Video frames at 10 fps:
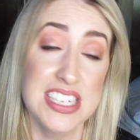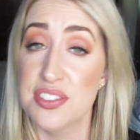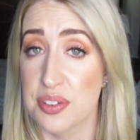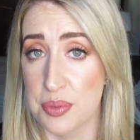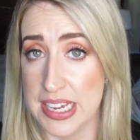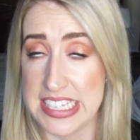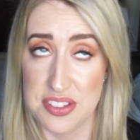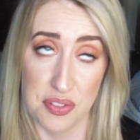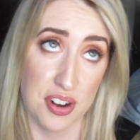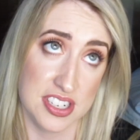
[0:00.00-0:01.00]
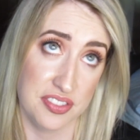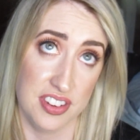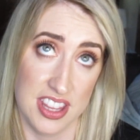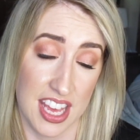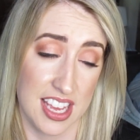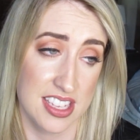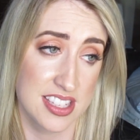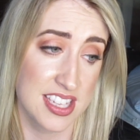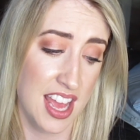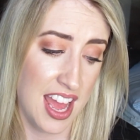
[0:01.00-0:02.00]
in different ways for different
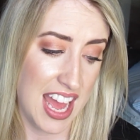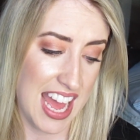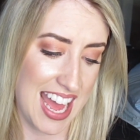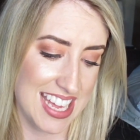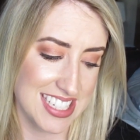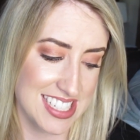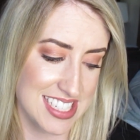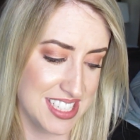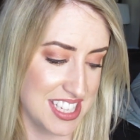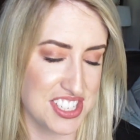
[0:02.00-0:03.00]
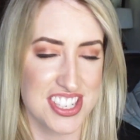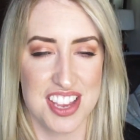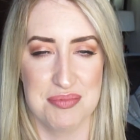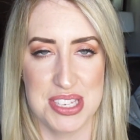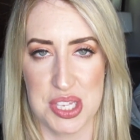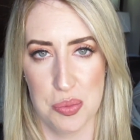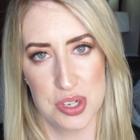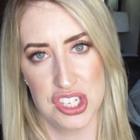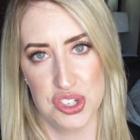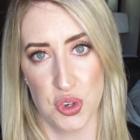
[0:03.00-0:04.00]
things and they just give me so
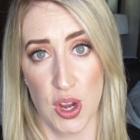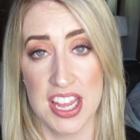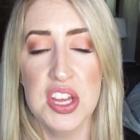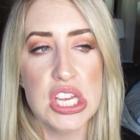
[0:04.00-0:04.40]
much joy.